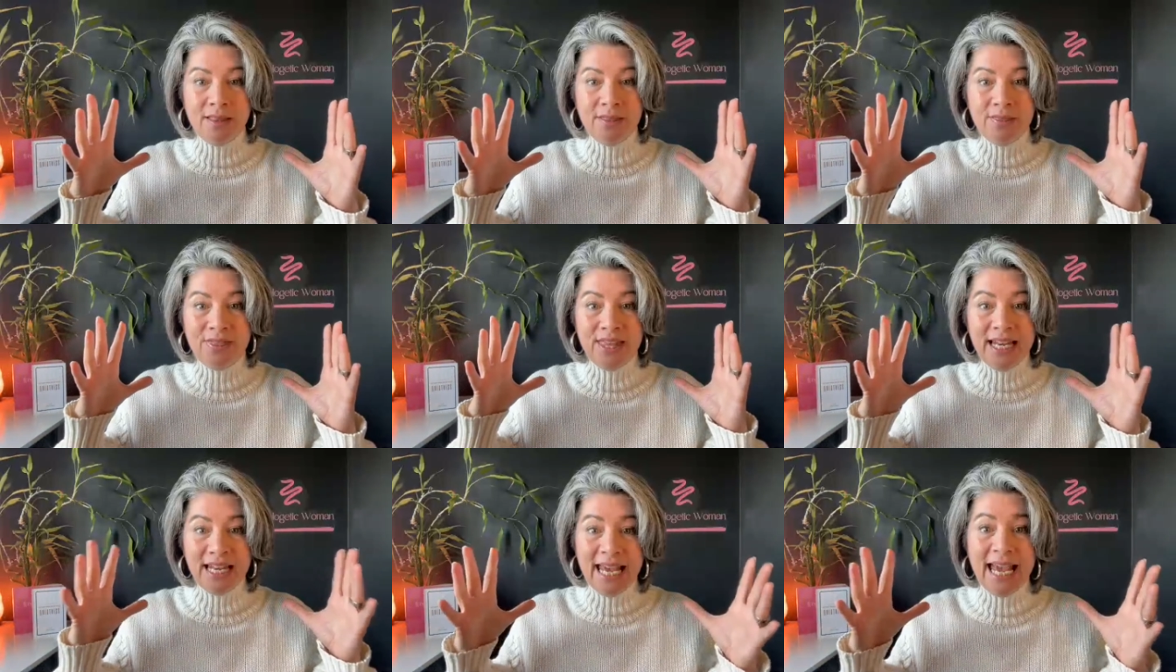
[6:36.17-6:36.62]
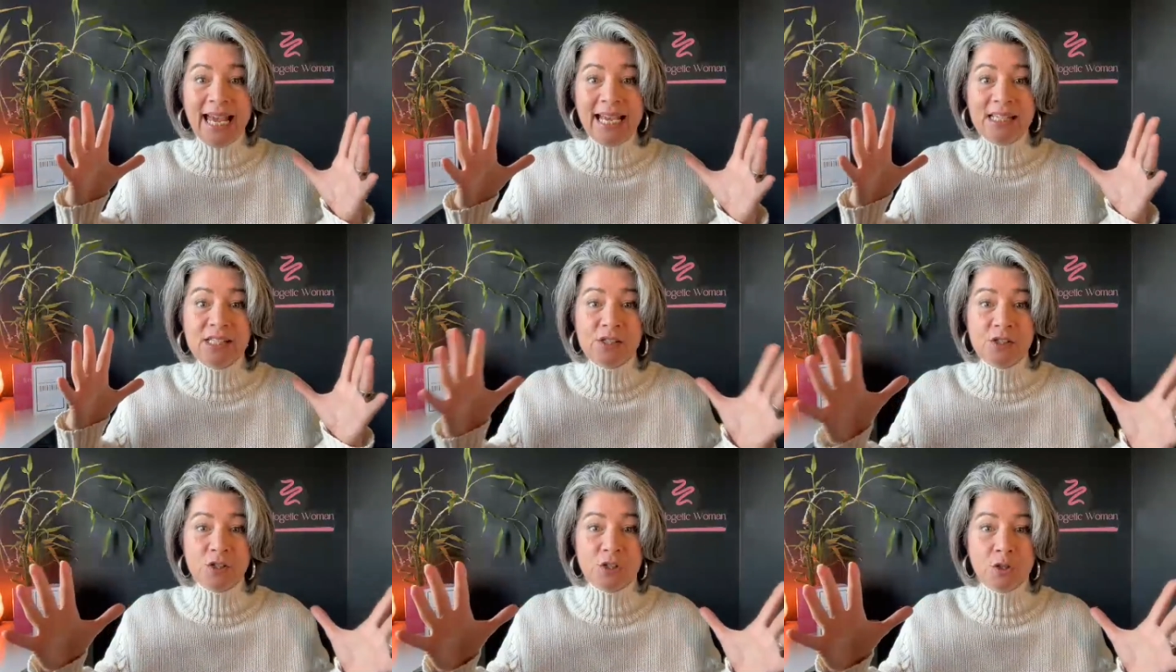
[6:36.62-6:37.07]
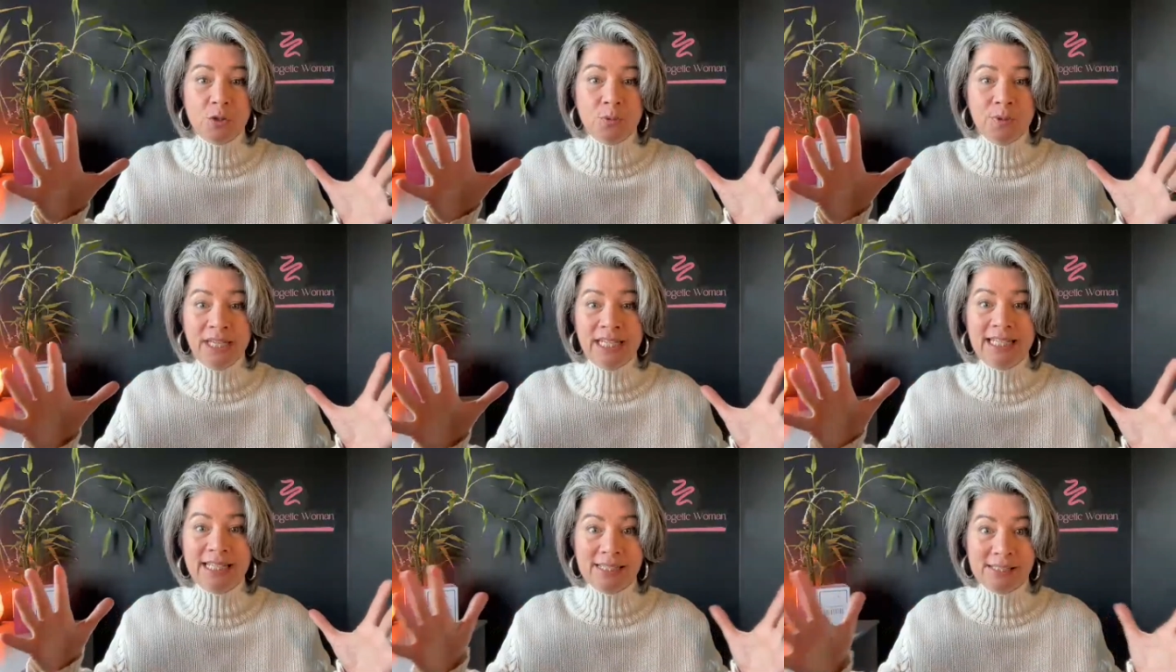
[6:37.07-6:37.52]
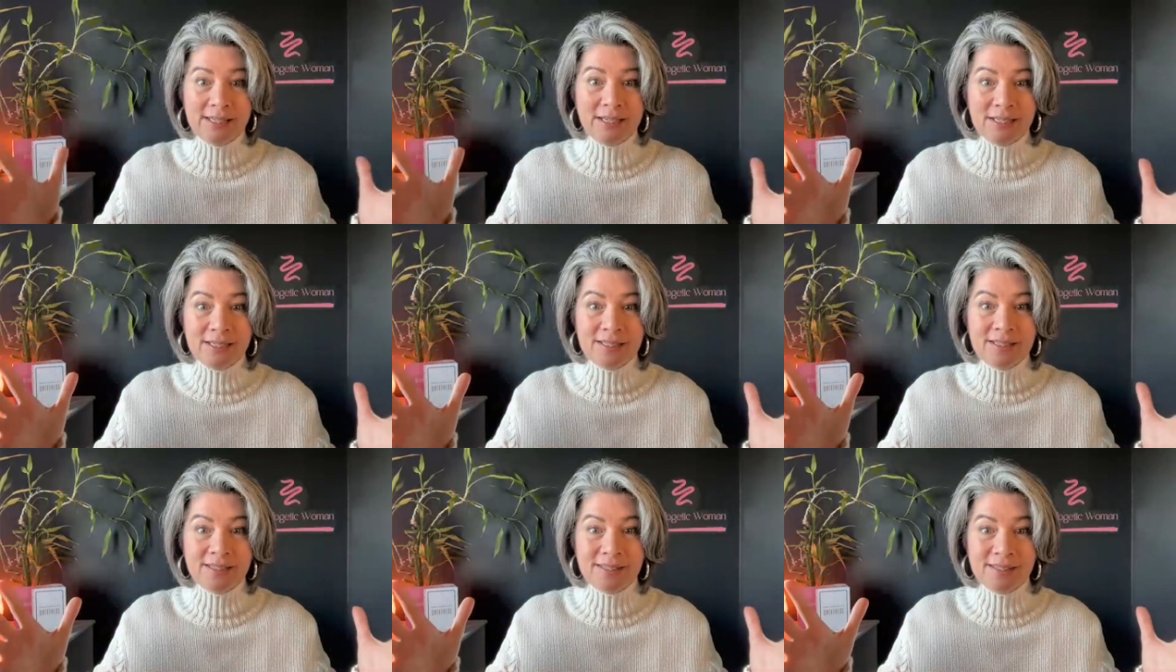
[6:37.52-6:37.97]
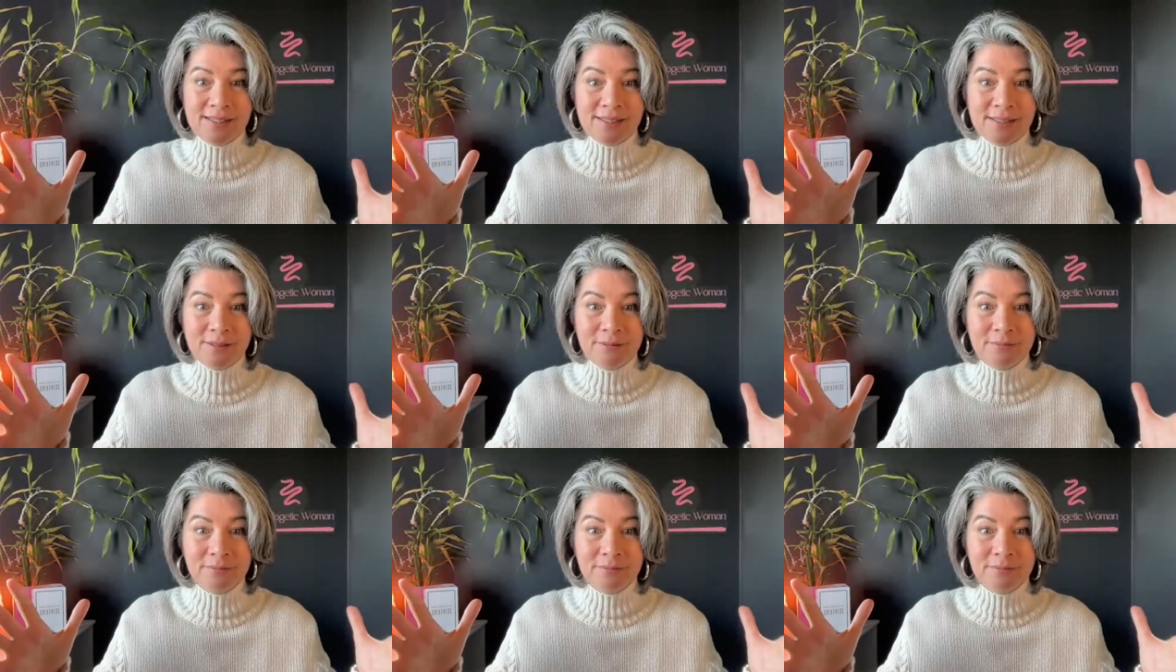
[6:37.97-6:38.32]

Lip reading: that has you in a tiz.